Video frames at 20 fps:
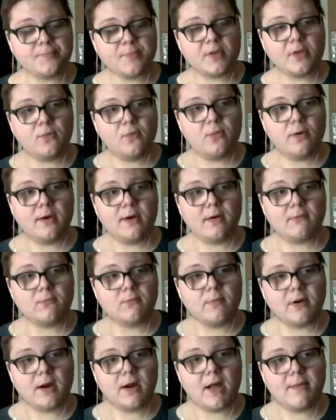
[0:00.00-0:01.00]

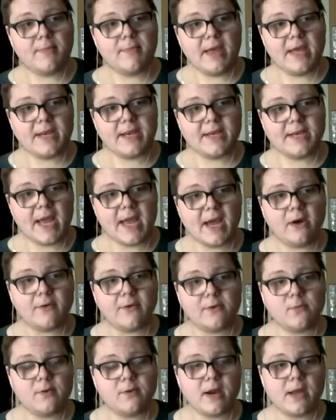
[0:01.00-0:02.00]
Where I'm at now
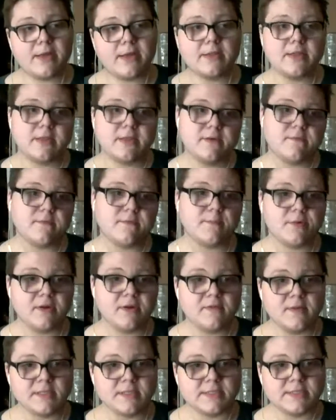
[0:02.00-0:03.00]
and where I lived
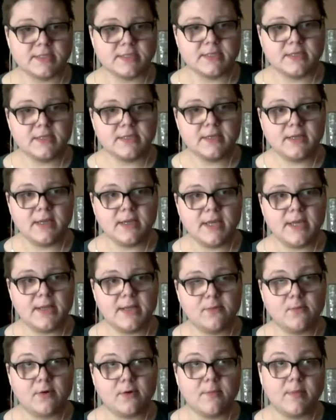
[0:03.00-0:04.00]
previously, and
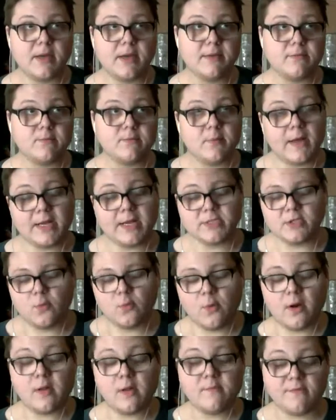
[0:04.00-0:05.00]
where
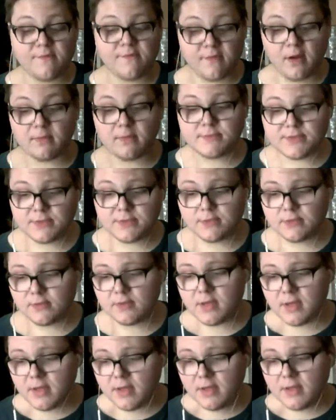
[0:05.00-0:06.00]
I'm from too,
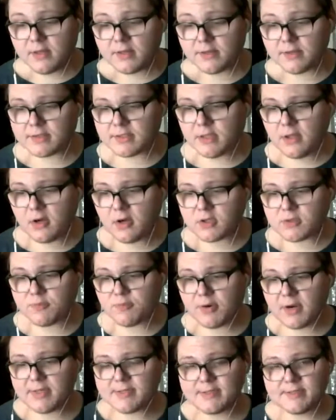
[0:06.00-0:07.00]
there's a large
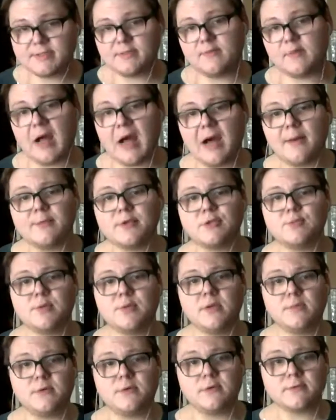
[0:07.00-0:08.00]
presence of Amish
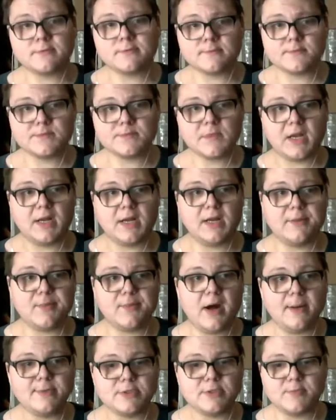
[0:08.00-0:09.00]
people.
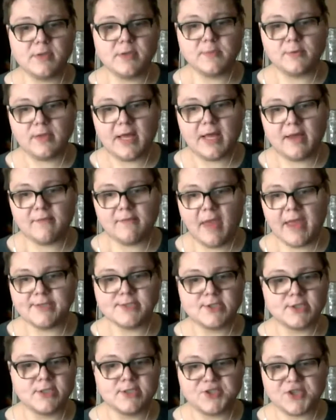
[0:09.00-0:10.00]
Amish people have
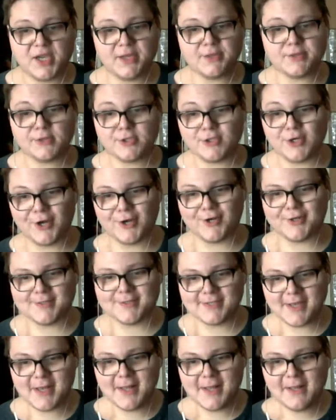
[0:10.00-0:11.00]
ancient change
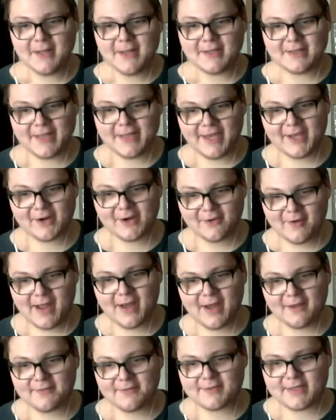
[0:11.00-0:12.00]
jars laying
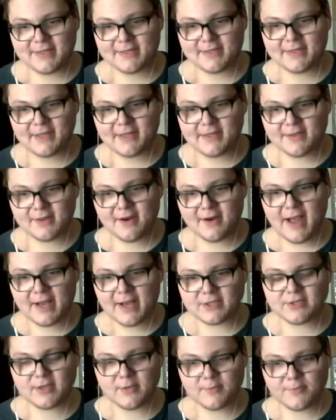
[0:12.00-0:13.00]
around, and they're
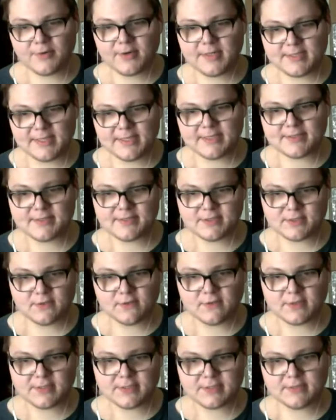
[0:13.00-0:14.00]
actually a pretty decent
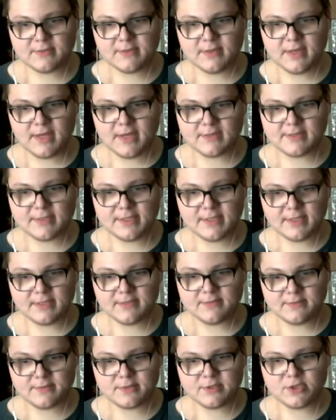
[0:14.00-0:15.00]
source to get
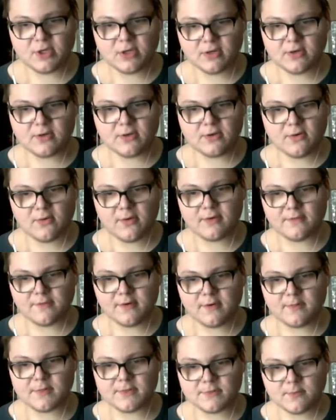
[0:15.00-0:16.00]
junk coin
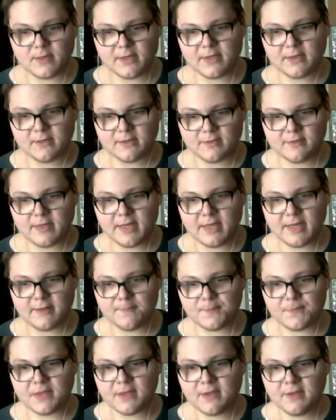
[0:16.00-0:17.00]
from as well.
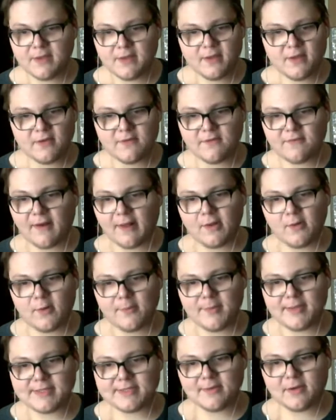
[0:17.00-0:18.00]
Follow them
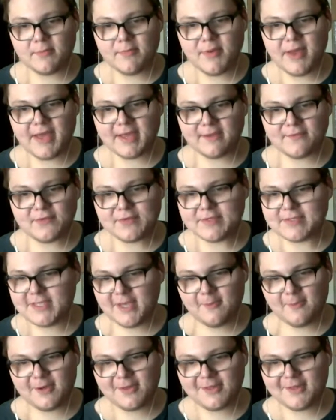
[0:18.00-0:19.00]
into a bank if you see
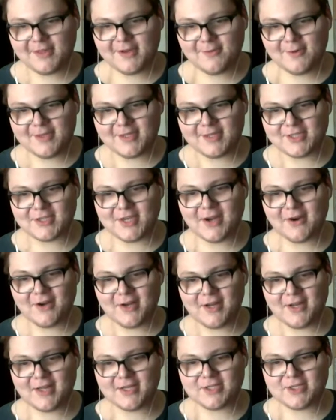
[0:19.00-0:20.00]
them with
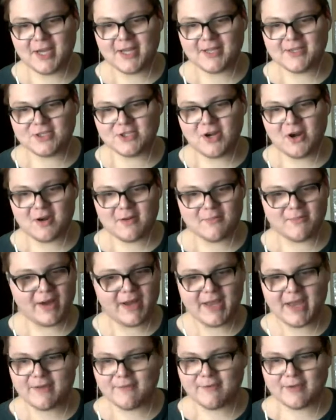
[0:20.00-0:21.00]
a change jar, and
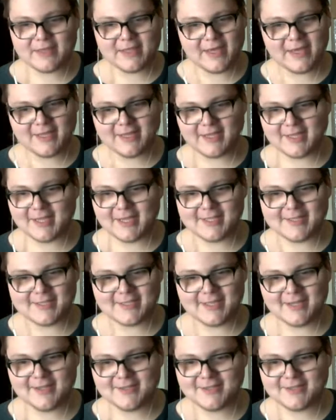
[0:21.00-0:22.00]
buy everything that they
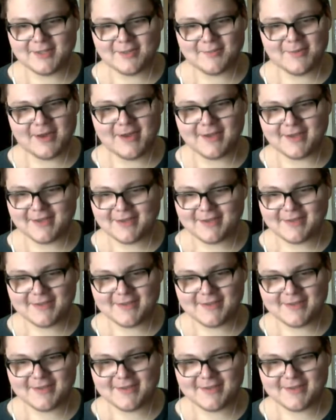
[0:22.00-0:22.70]
send to the bank.